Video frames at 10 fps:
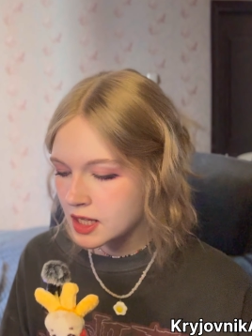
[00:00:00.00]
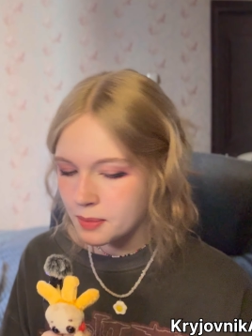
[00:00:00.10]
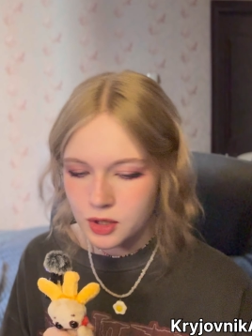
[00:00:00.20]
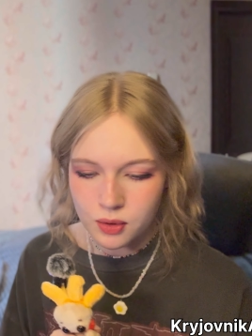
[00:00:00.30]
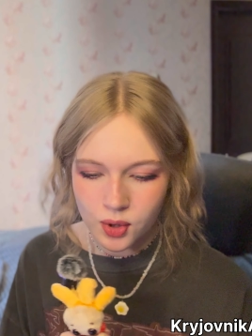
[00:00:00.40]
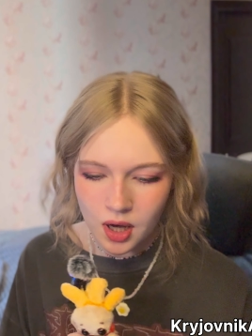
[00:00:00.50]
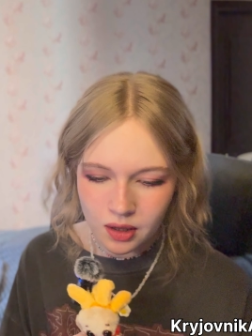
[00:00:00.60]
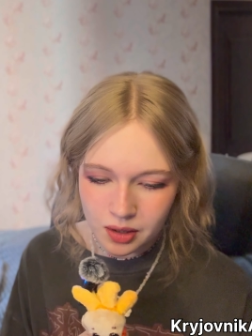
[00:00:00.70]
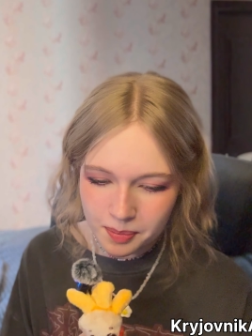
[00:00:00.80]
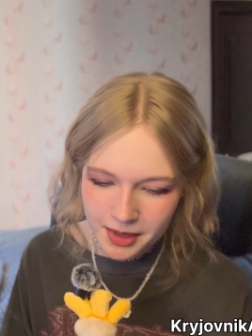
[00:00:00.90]
Step 2,
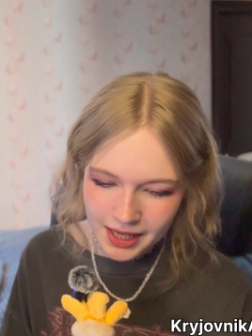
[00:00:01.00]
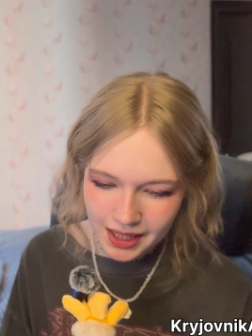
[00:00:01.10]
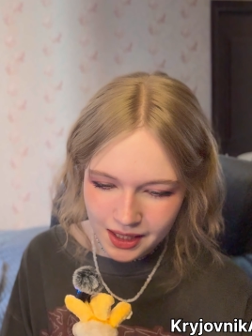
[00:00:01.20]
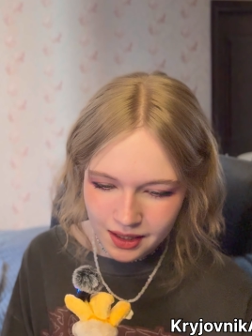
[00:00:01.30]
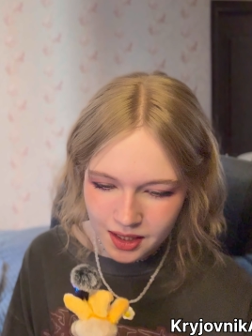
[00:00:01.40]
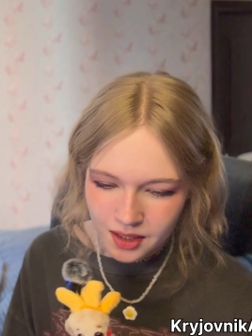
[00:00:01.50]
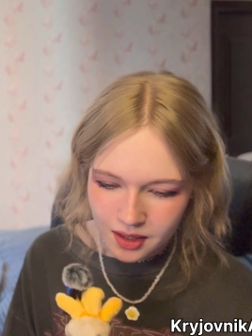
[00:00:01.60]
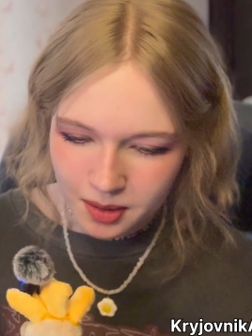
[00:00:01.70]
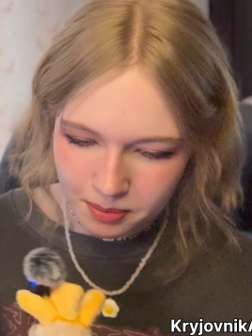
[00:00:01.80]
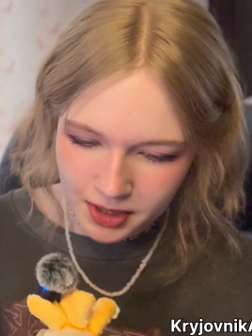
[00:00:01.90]
color pick
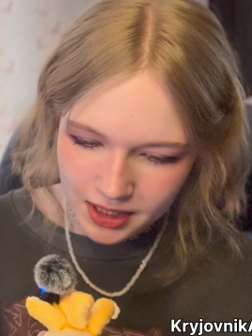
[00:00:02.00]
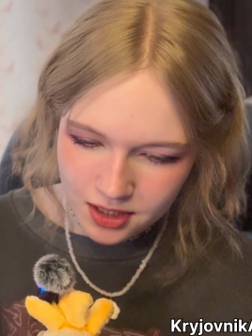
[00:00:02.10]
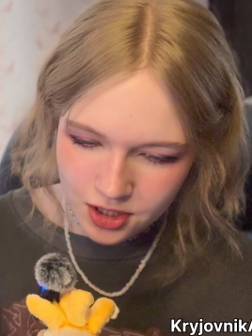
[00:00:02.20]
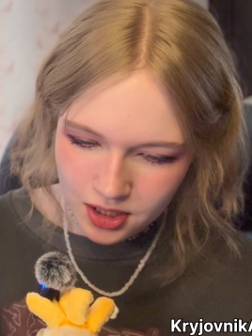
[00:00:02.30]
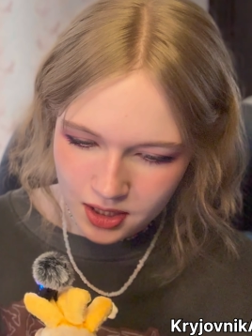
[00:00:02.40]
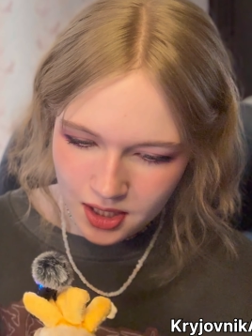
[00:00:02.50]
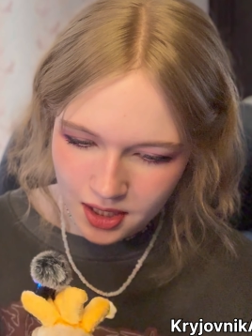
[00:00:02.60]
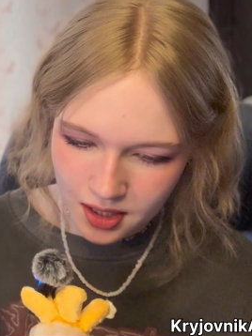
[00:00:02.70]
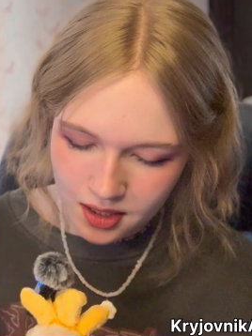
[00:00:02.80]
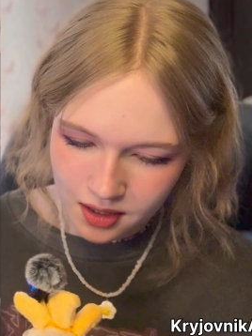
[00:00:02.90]

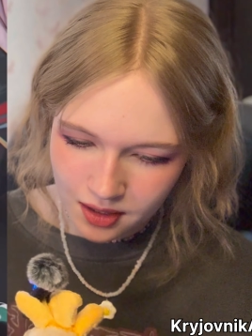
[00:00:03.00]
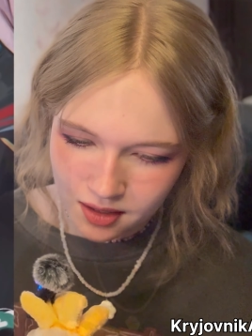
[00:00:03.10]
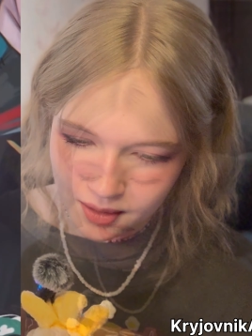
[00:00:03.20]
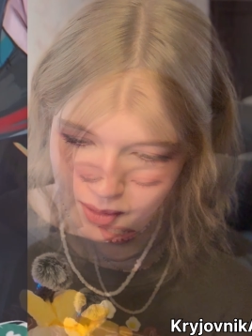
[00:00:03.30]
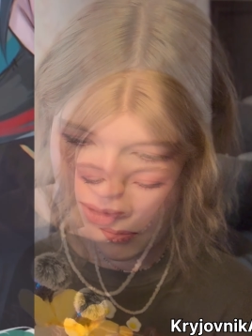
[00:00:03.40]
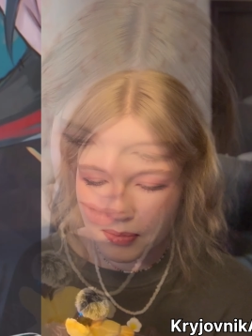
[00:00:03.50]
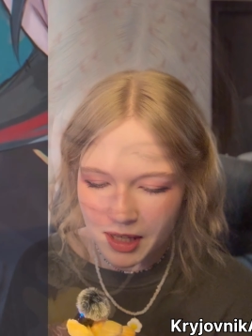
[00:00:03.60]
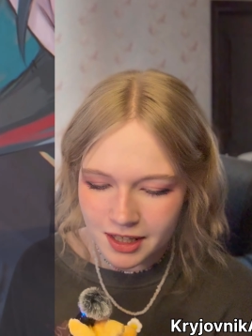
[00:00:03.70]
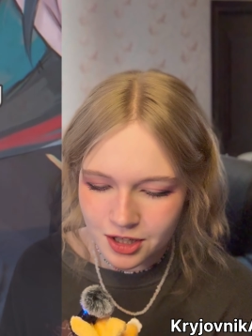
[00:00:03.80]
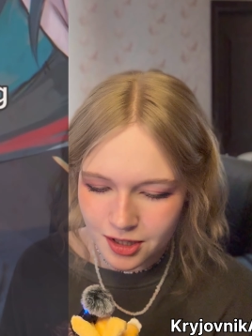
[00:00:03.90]
BG. What is
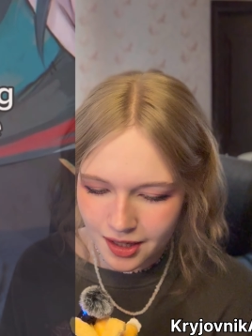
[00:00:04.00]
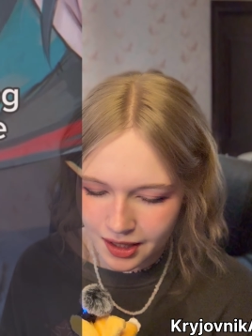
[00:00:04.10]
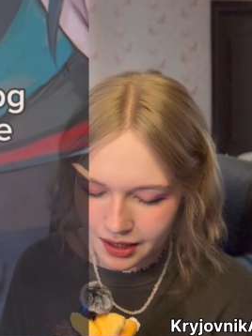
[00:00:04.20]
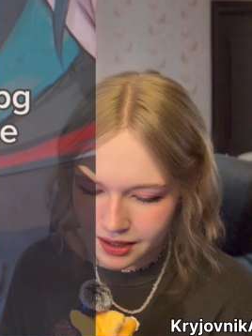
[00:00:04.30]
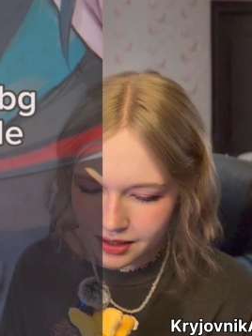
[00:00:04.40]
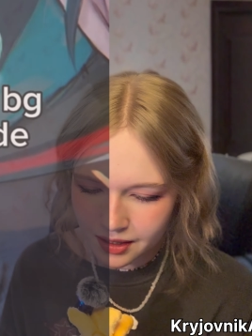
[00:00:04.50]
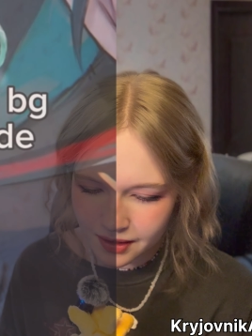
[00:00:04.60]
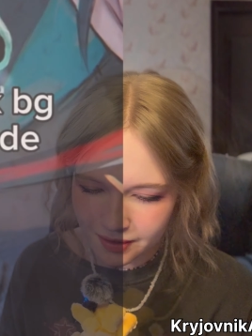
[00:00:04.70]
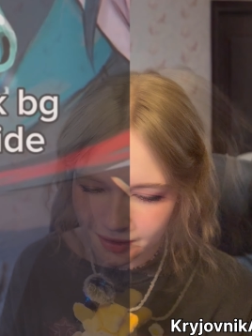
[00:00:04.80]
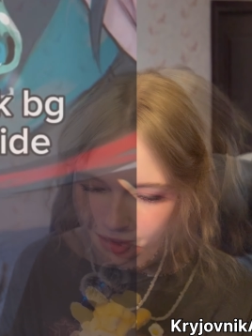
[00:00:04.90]
BG?
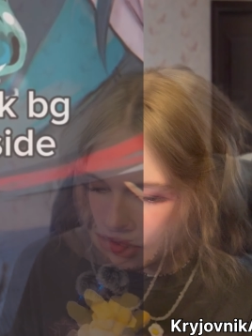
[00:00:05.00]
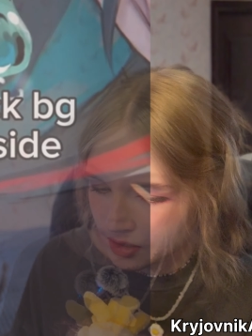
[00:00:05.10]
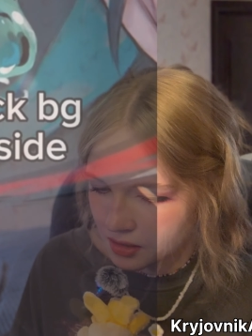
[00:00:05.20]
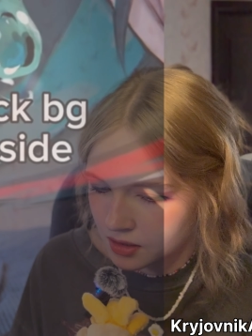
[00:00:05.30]
BG.